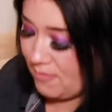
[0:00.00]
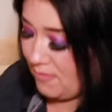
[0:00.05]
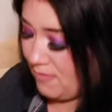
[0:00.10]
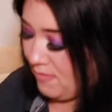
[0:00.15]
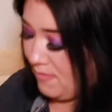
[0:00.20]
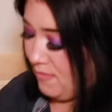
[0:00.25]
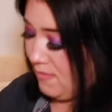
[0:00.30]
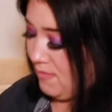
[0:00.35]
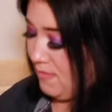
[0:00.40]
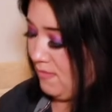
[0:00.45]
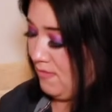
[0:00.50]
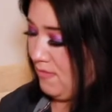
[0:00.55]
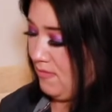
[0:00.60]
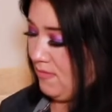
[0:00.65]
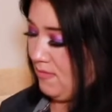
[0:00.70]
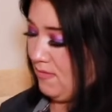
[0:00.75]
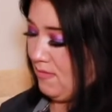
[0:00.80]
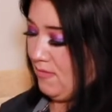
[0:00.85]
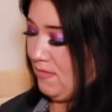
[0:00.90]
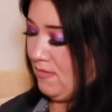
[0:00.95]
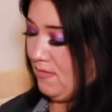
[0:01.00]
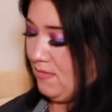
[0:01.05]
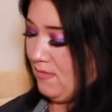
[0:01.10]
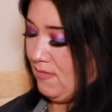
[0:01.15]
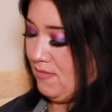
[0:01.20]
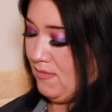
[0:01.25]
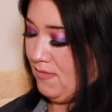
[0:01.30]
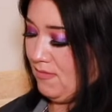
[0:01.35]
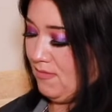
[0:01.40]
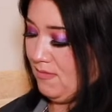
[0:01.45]

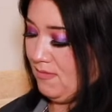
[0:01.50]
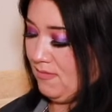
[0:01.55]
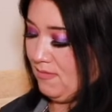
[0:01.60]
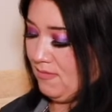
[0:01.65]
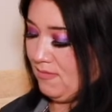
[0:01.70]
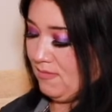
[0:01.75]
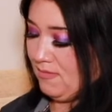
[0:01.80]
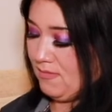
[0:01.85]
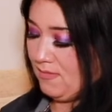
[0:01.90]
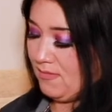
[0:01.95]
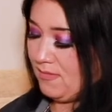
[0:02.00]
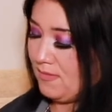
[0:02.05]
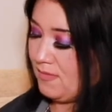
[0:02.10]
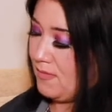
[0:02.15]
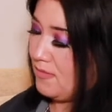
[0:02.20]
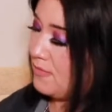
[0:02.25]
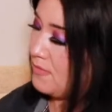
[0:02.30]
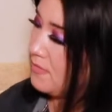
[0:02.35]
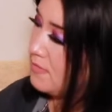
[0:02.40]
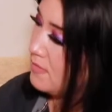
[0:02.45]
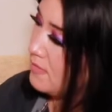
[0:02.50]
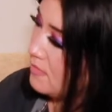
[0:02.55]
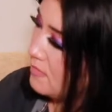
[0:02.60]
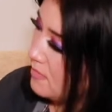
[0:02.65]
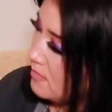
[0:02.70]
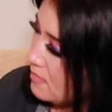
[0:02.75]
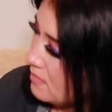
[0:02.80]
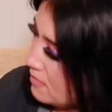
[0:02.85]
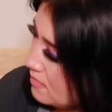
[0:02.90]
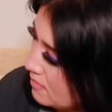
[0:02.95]

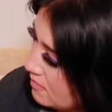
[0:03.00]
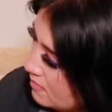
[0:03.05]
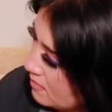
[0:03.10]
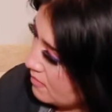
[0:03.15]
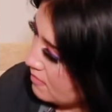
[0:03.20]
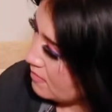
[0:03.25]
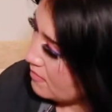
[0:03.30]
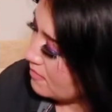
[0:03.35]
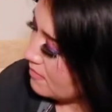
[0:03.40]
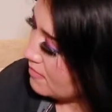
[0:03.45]
(silent)